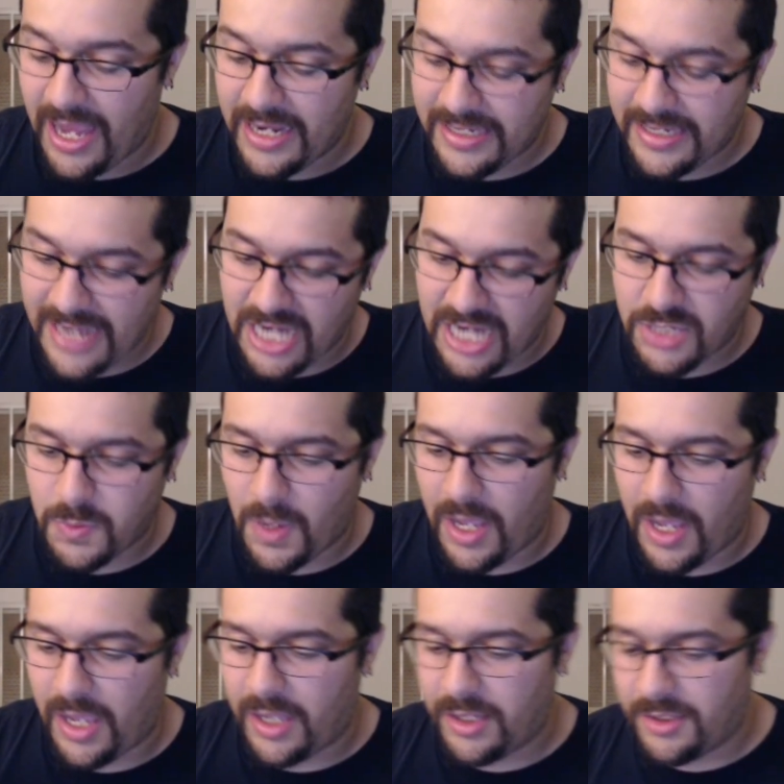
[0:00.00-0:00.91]
Dash
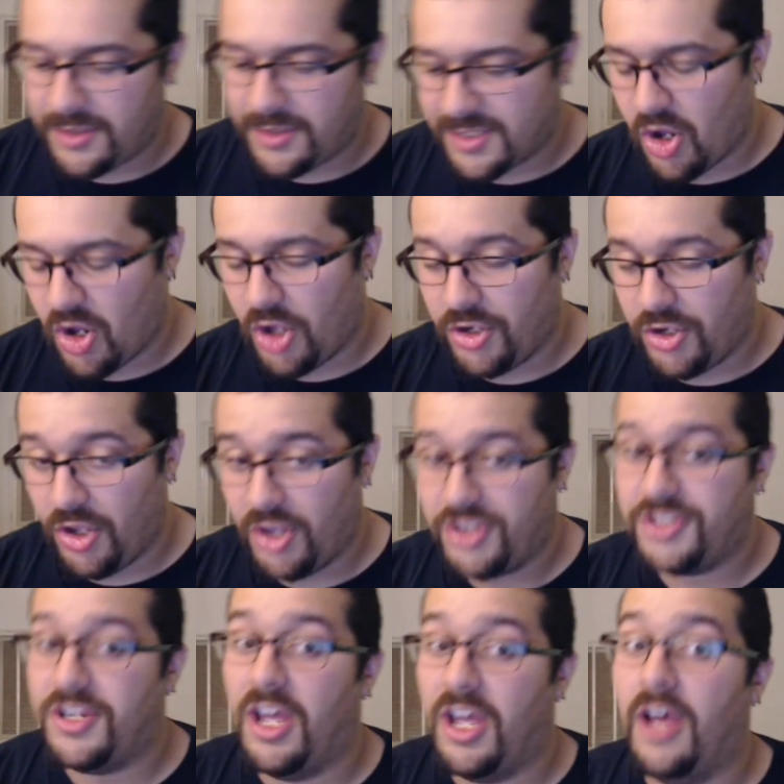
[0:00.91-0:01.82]
Wilder, and Scott
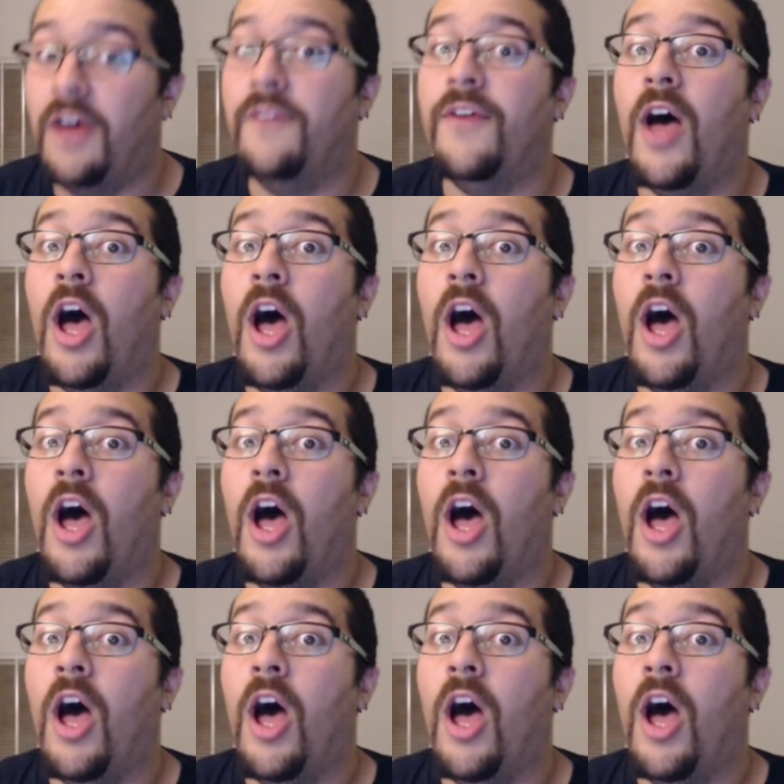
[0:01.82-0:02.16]
Dawson of,